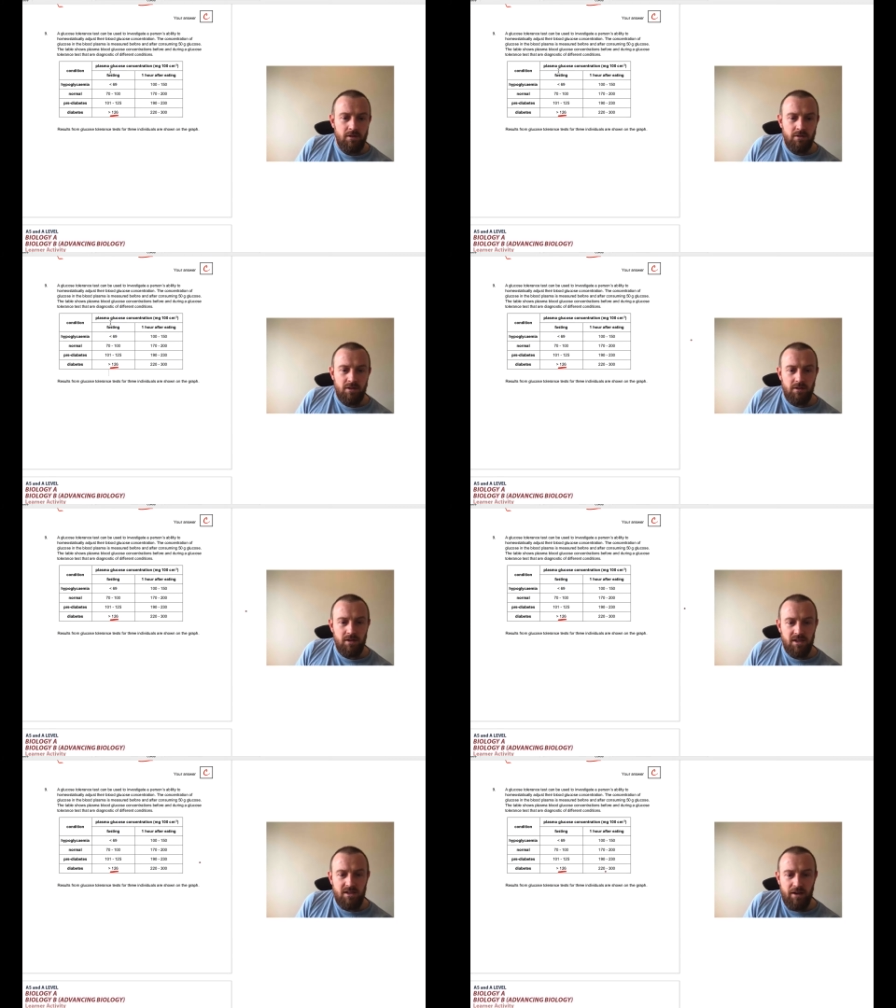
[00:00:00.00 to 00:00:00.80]
So
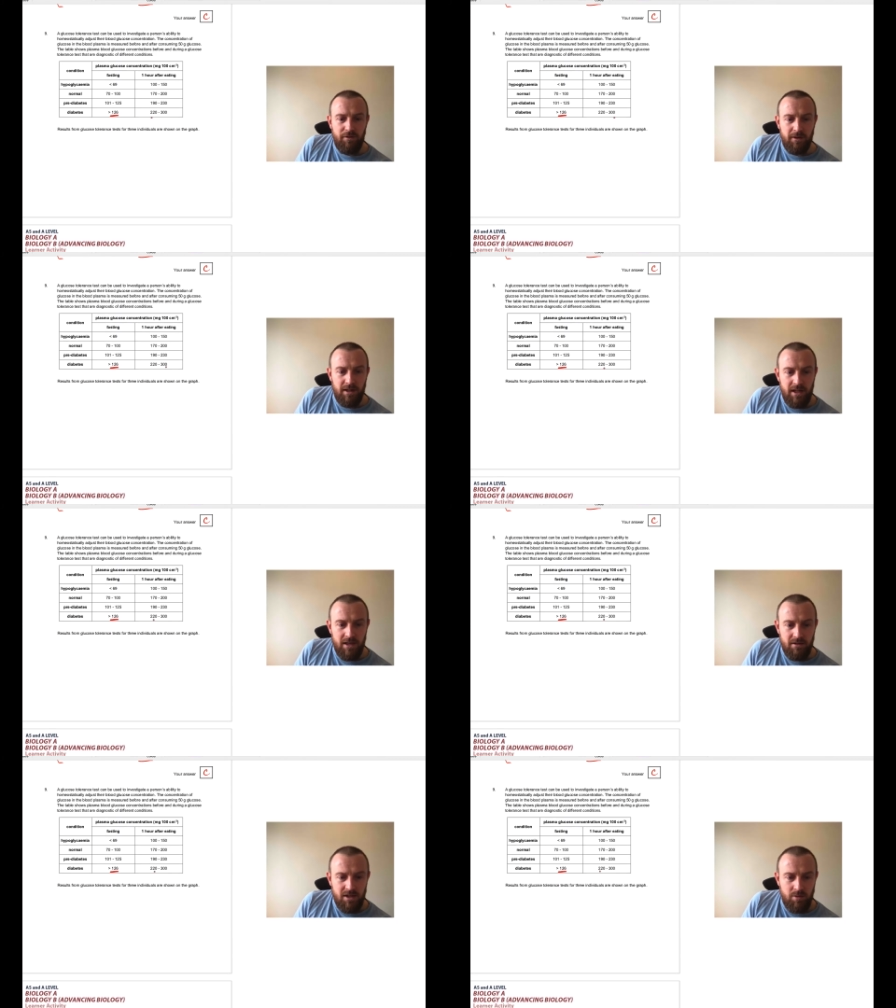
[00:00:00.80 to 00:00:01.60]
that's
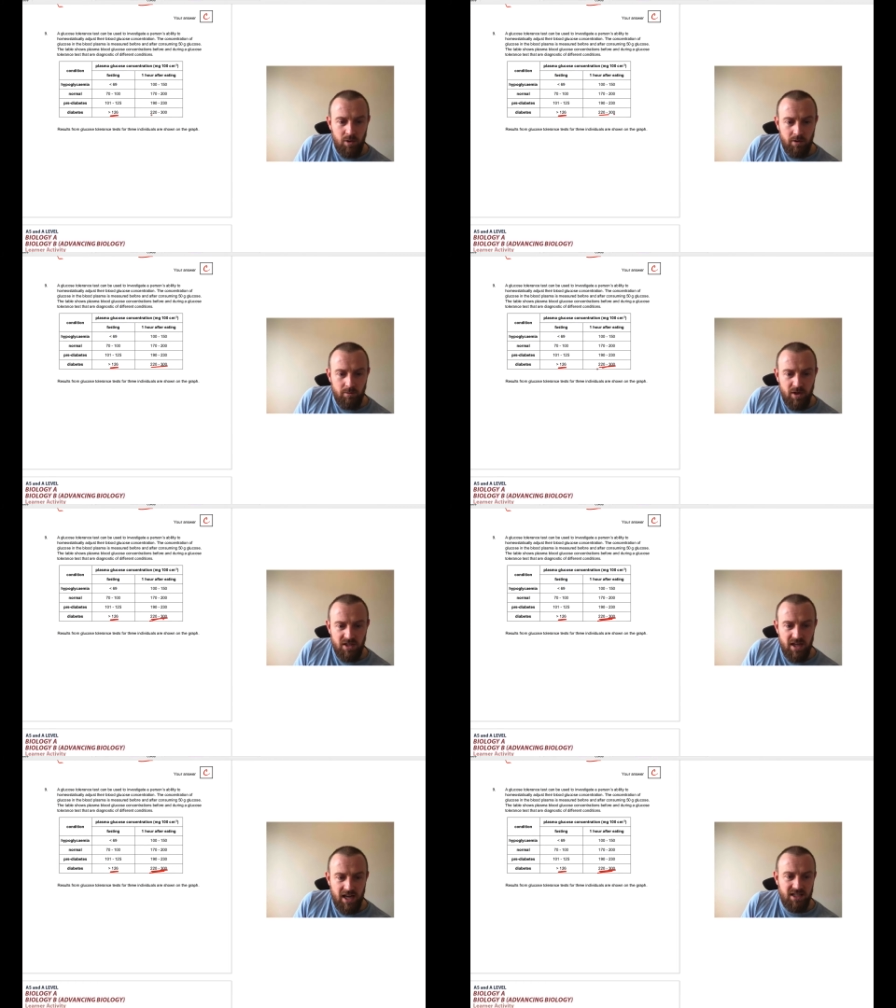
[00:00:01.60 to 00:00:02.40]
definitely this one.
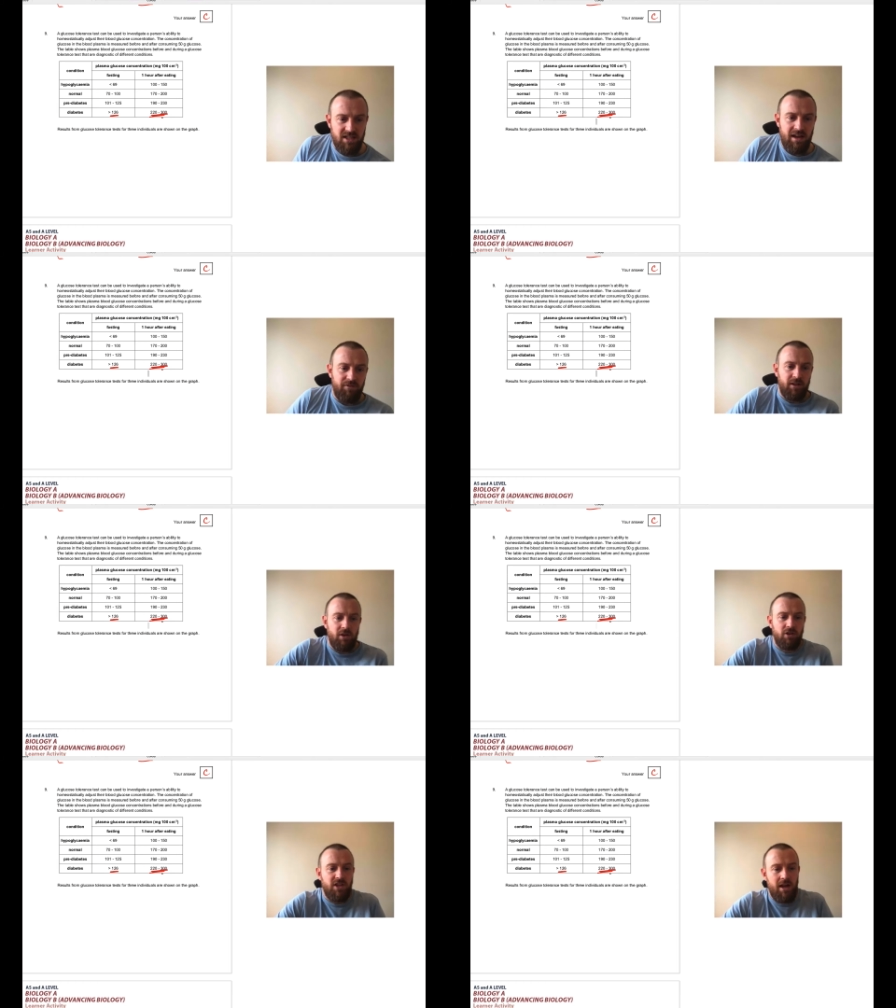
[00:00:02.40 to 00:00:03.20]
Person X has definitely
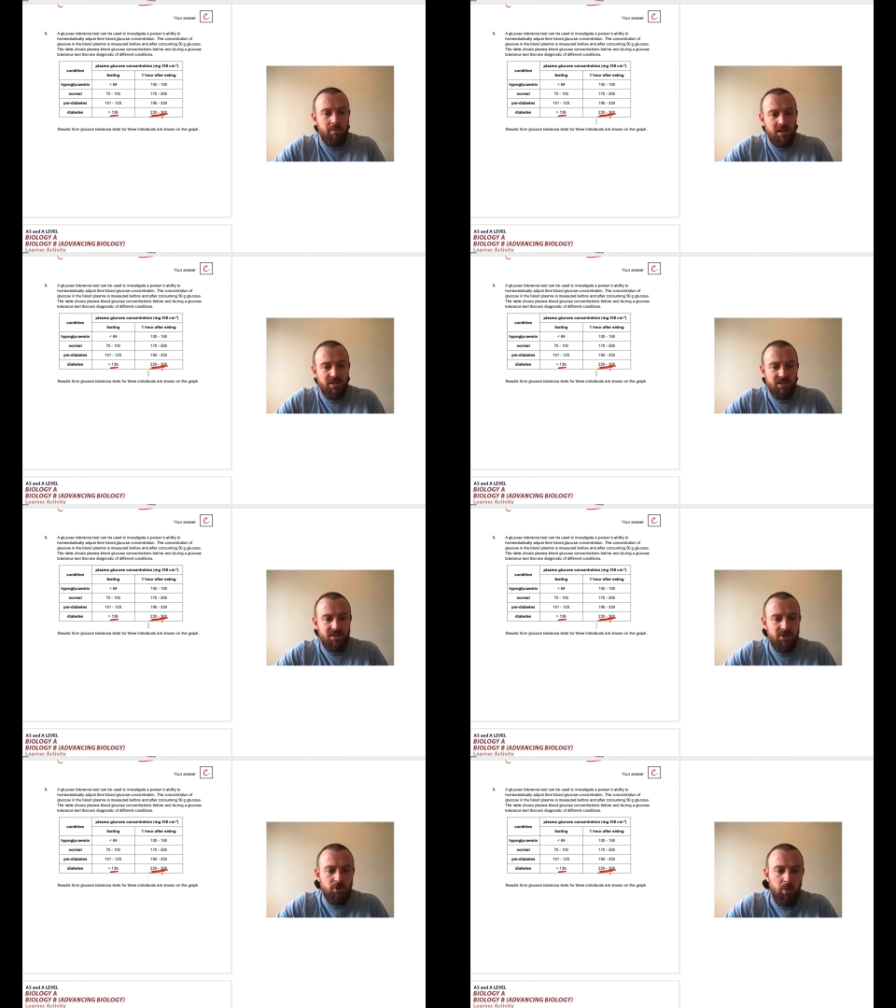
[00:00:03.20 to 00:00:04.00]
got diabetes. It's
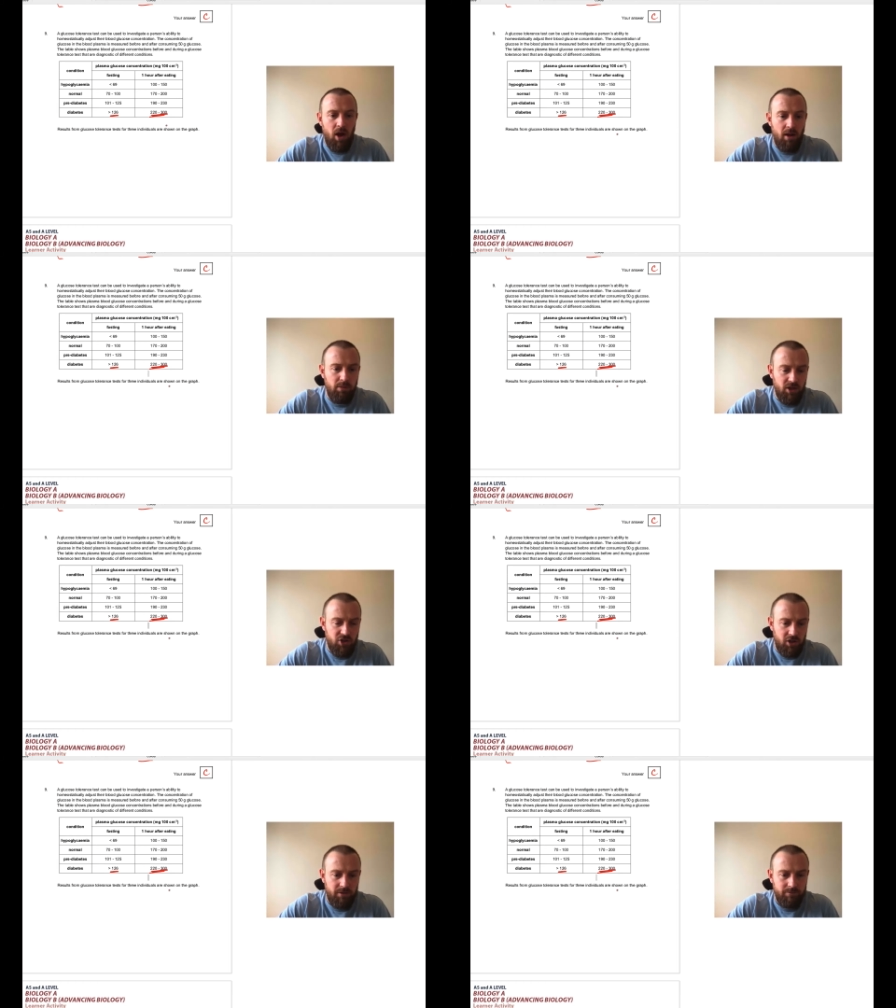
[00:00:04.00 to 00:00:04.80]
super high blood
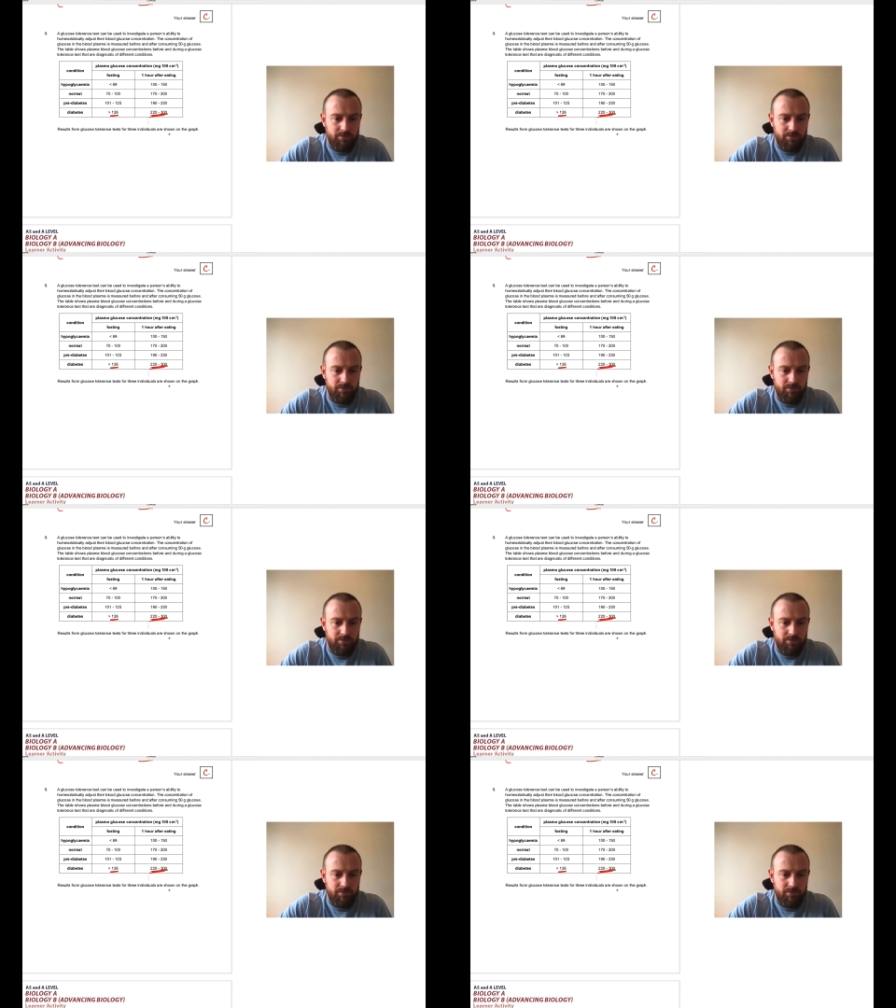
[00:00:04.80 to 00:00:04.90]
sugar.